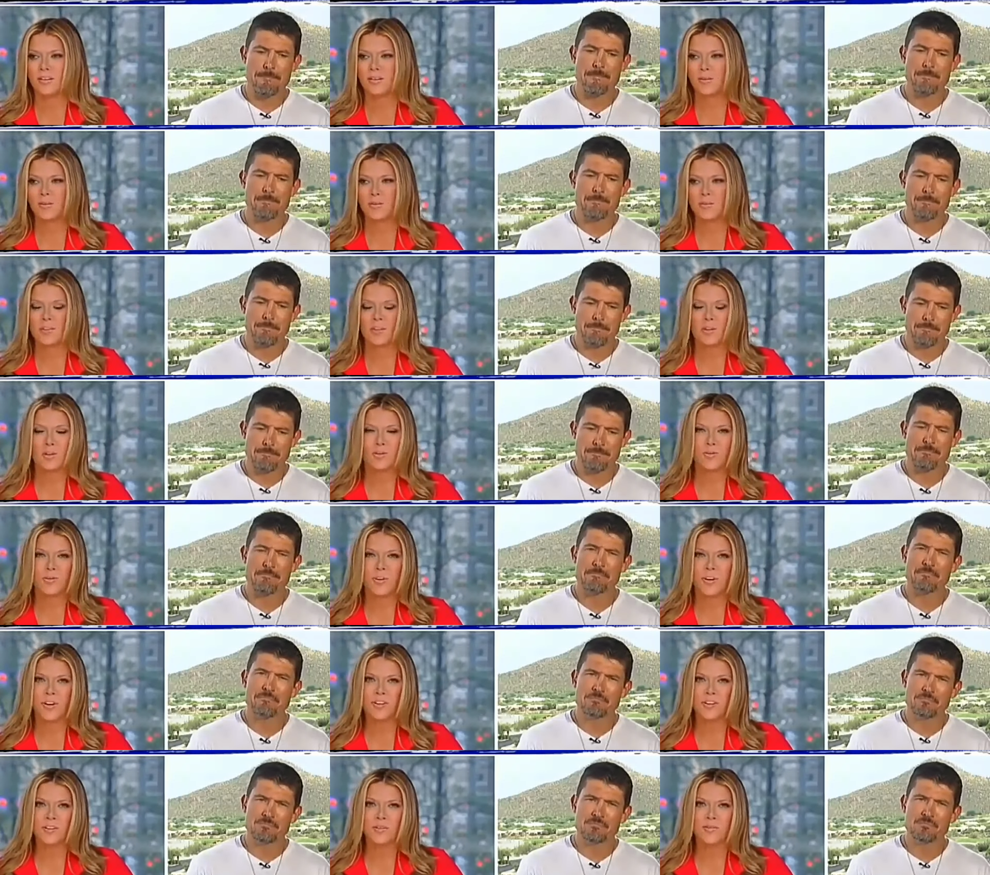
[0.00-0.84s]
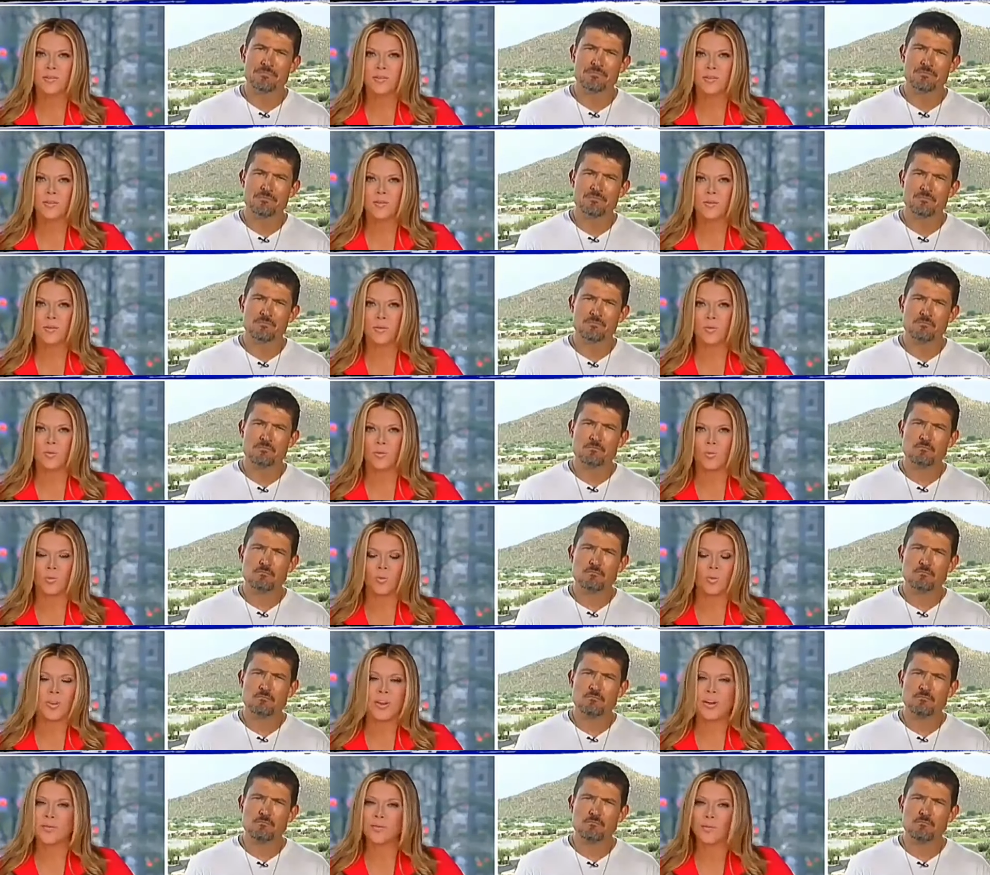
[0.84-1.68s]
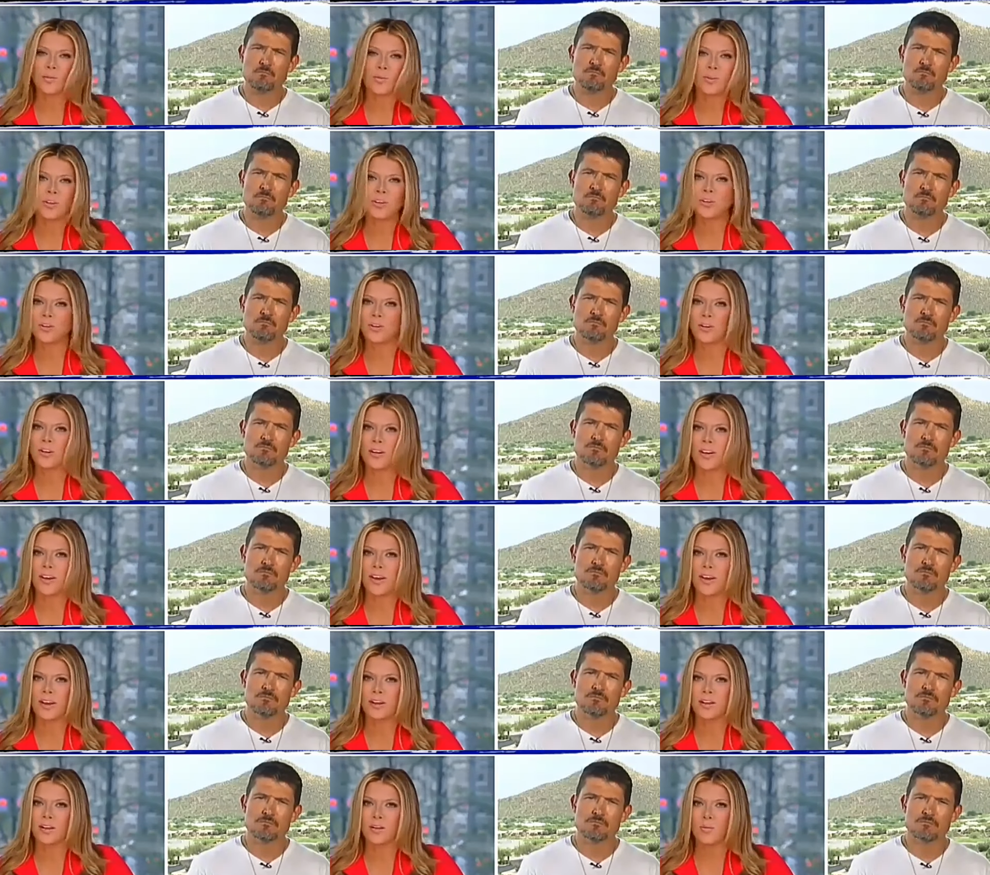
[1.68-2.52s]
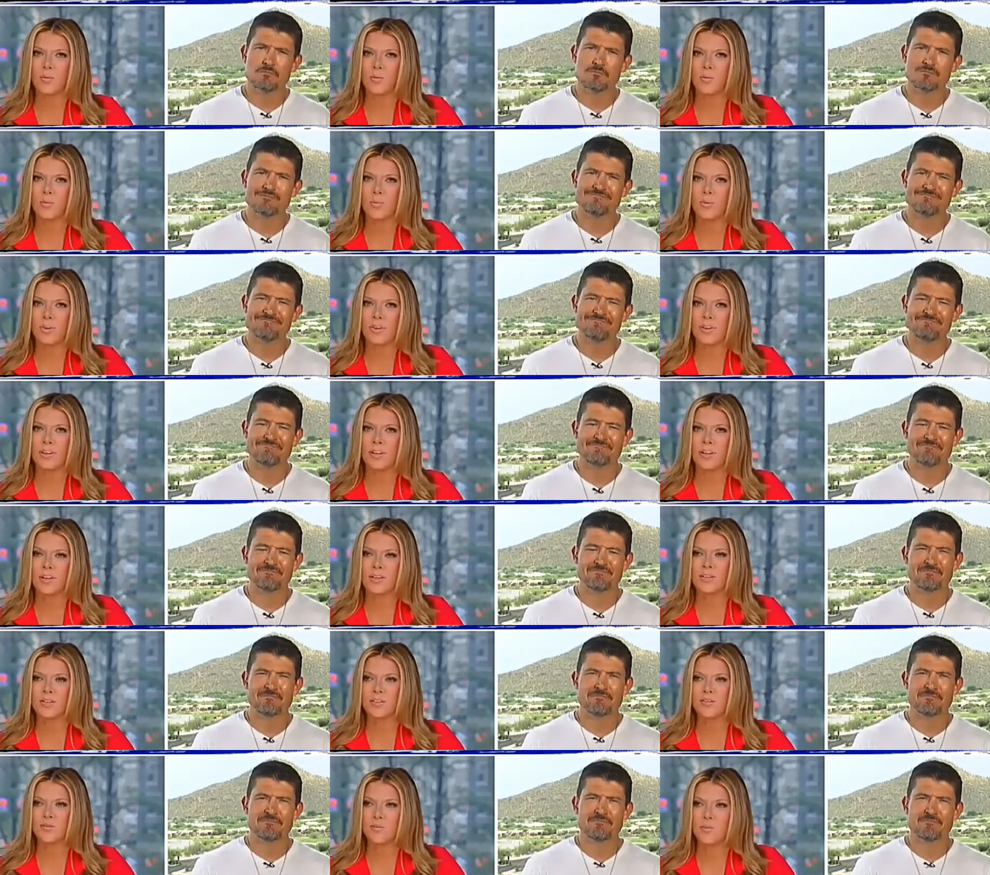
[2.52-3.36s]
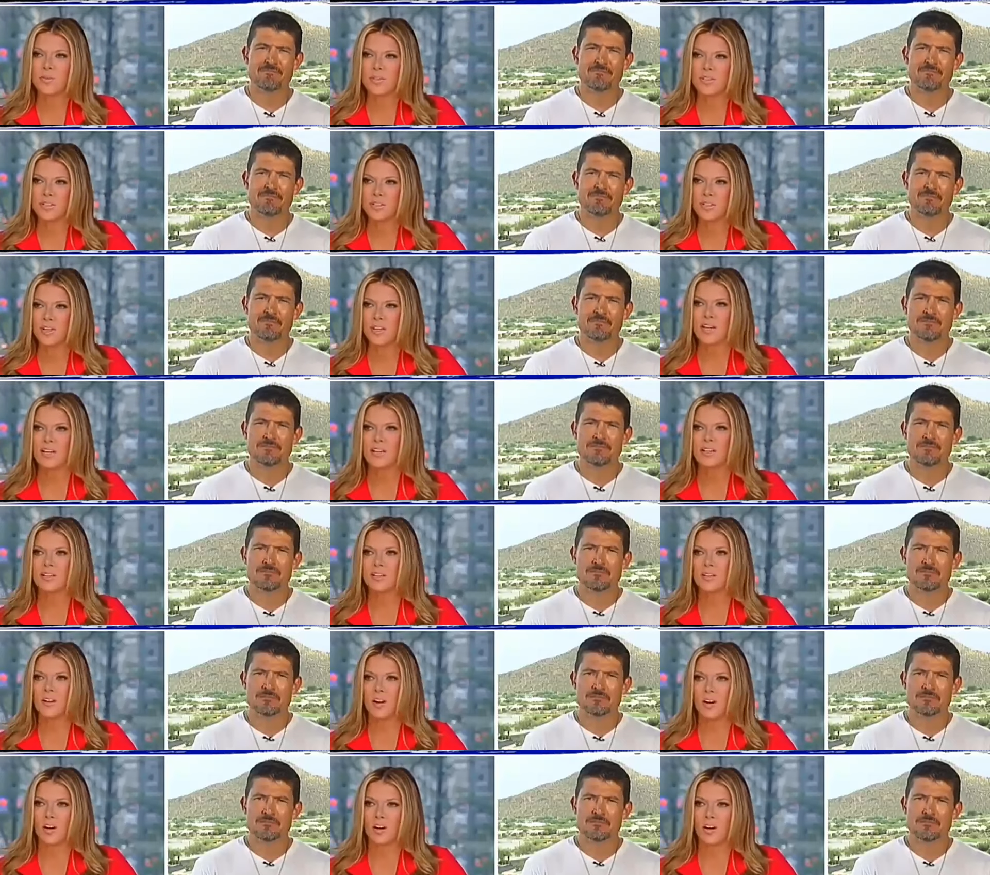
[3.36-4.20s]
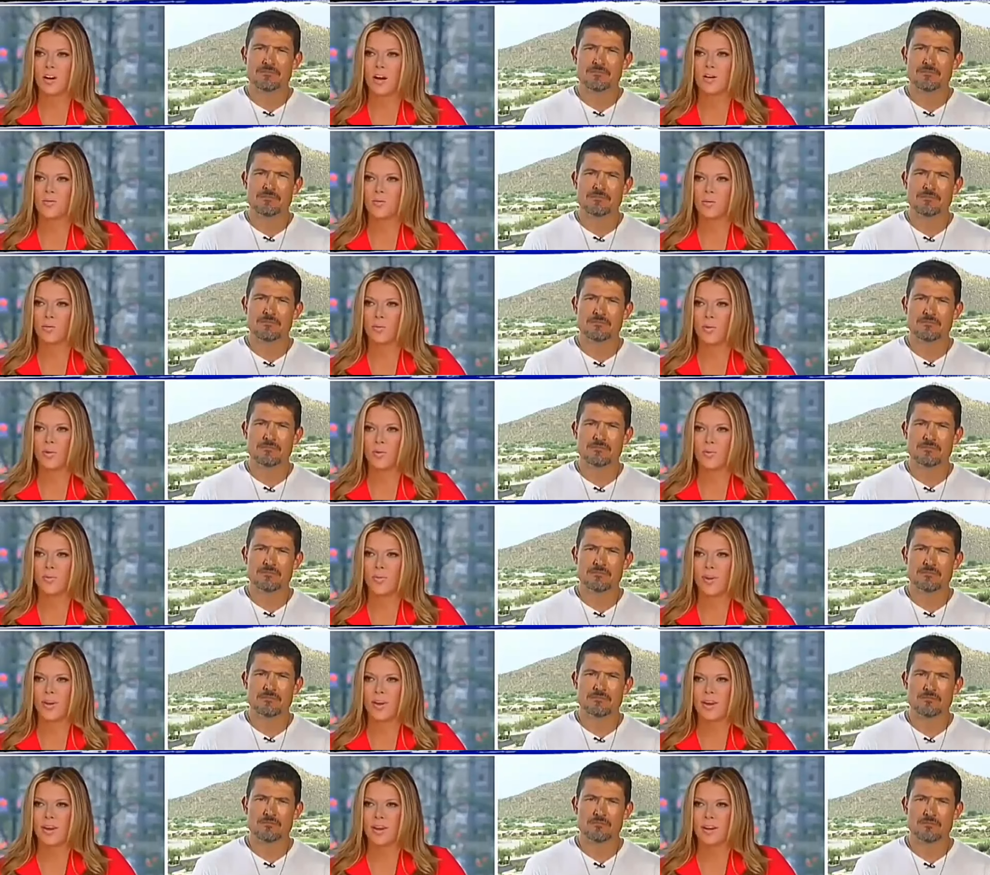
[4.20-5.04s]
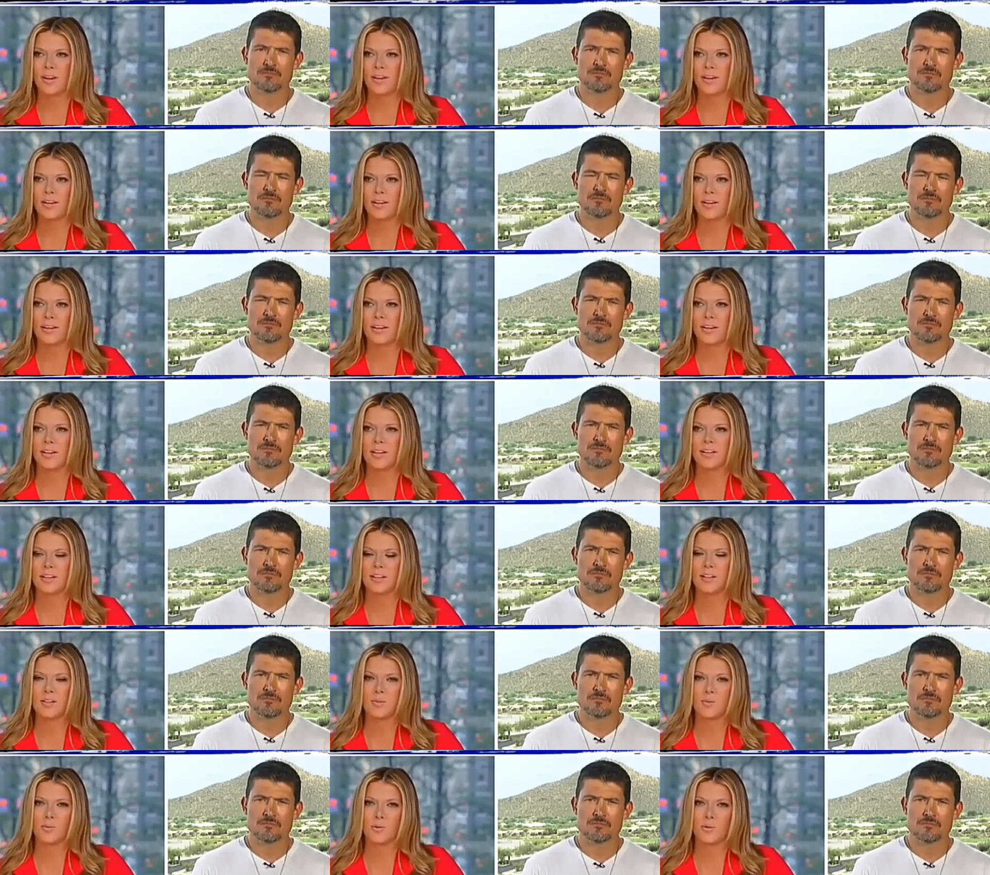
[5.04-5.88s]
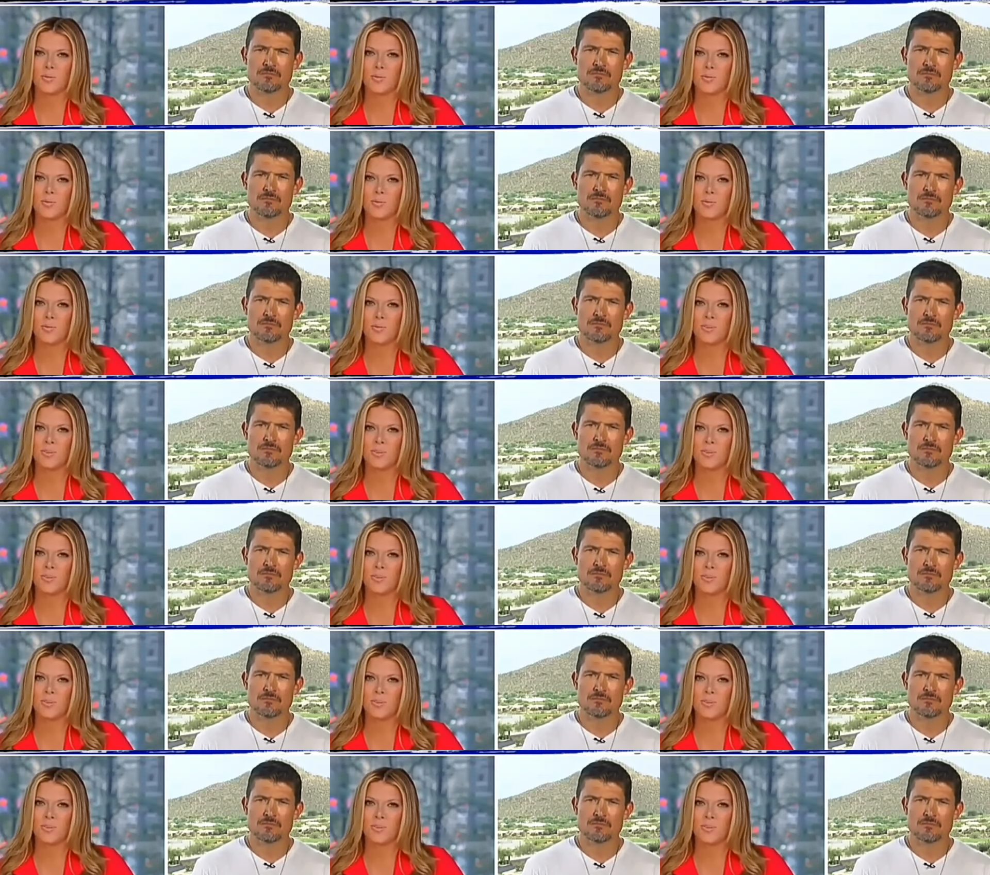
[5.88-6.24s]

Speaker 1: some dear friends of you will never be here again because of mistakes our government made. And again, these were